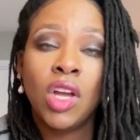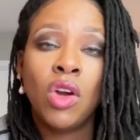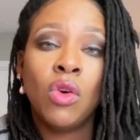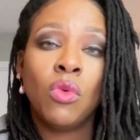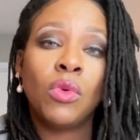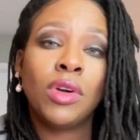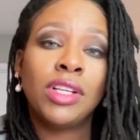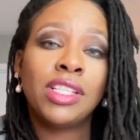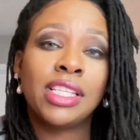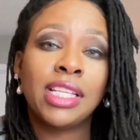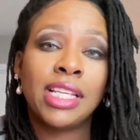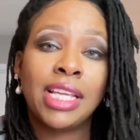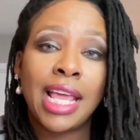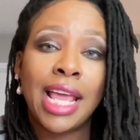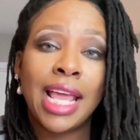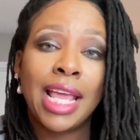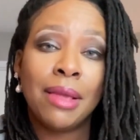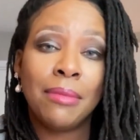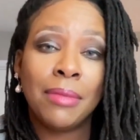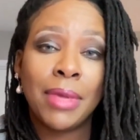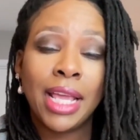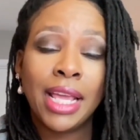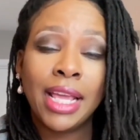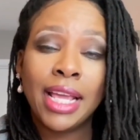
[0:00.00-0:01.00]
Once it
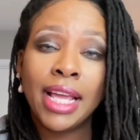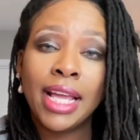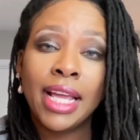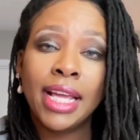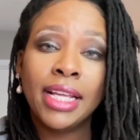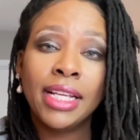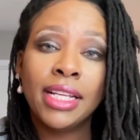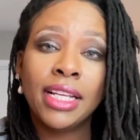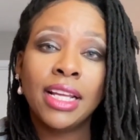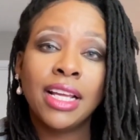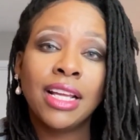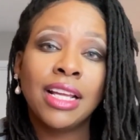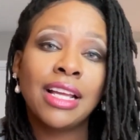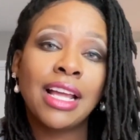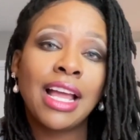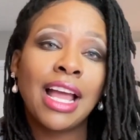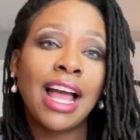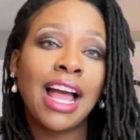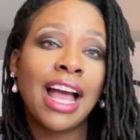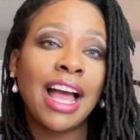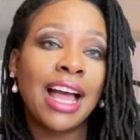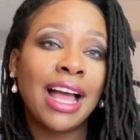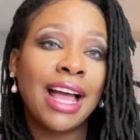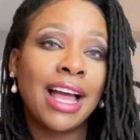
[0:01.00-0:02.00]
came in,
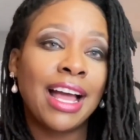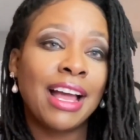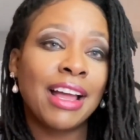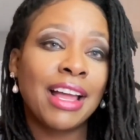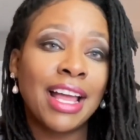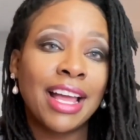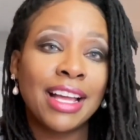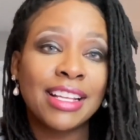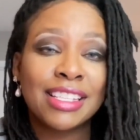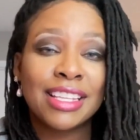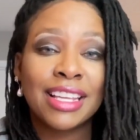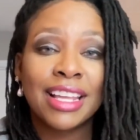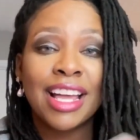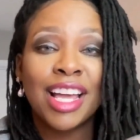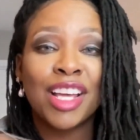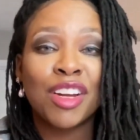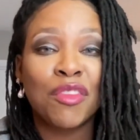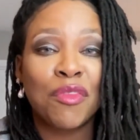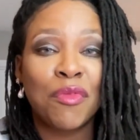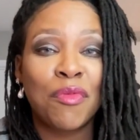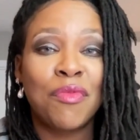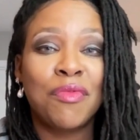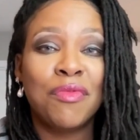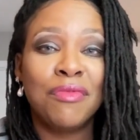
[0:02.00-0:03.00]
I had to kind
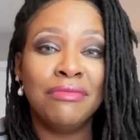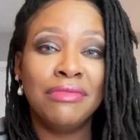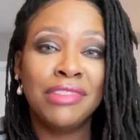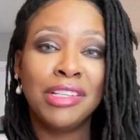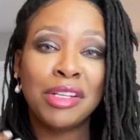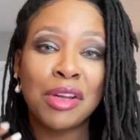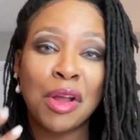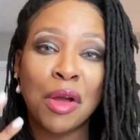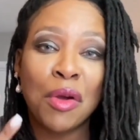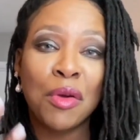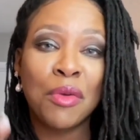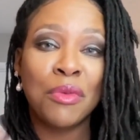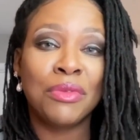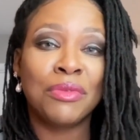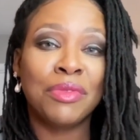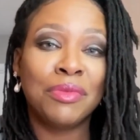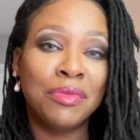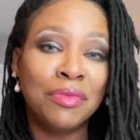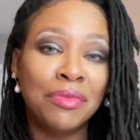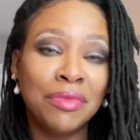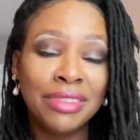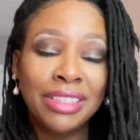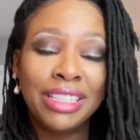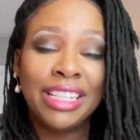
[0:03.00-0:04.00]
of, you know,
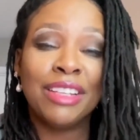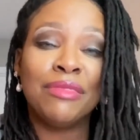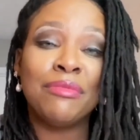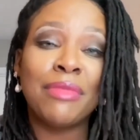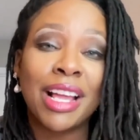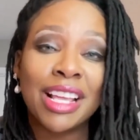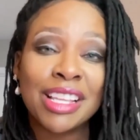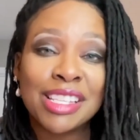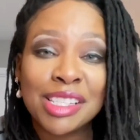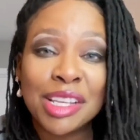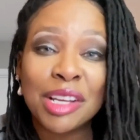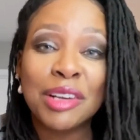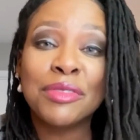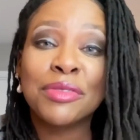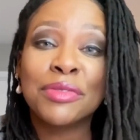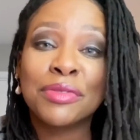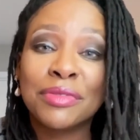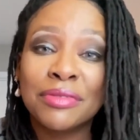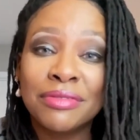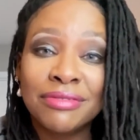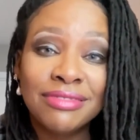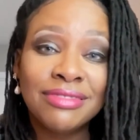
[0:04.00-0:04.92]
get myself